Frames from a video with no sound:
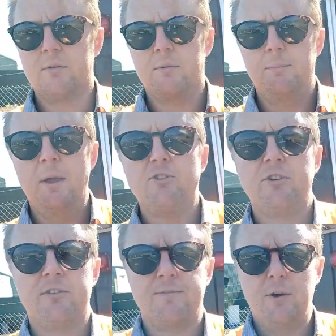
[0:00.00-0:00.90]

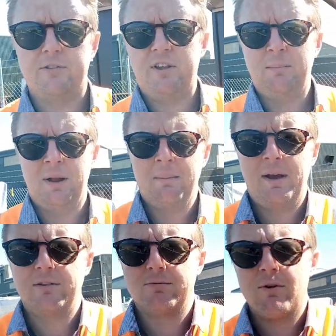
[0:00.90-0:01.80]
measures the first 10
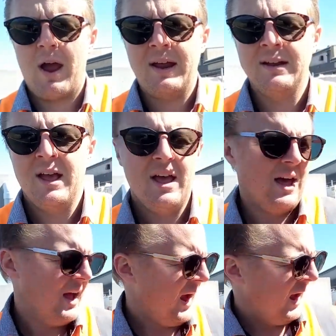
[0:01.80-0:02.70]
millimeters of rain,
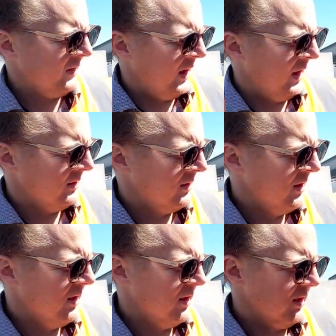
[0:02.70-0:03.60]
and then
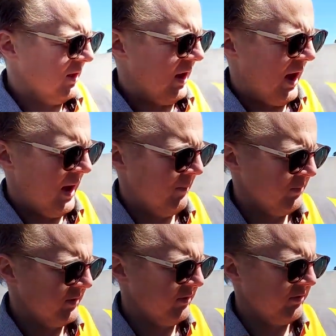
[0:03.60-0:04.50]

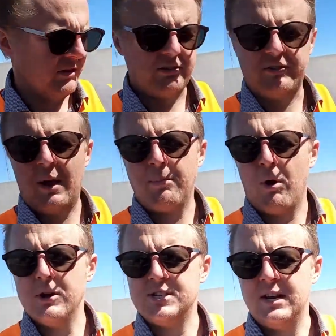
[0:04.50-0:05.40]
does the same
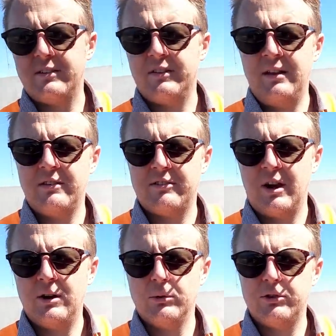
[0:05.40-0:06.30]
process, sends a
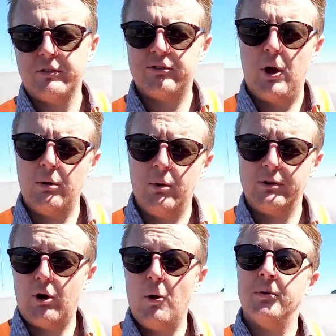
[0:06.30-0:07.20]
signal to the
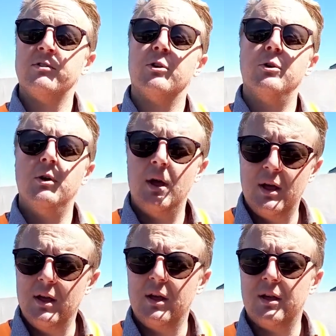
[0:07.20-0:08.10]
solenoid to open to
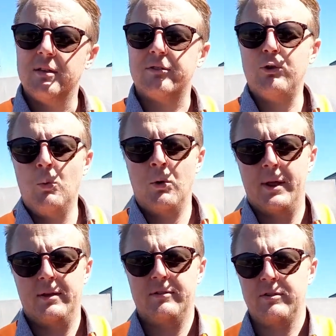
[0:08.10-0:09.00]
the
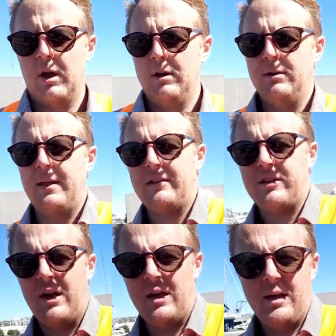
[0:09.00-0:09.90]
stormwater. So that's
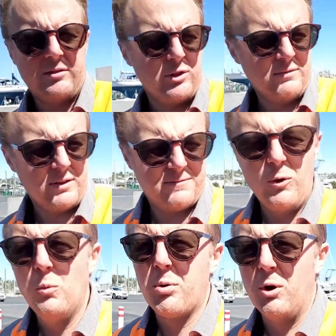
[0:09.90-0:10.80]
a sort of a
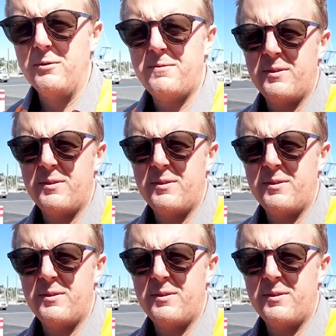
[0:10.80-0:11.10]
foolproof,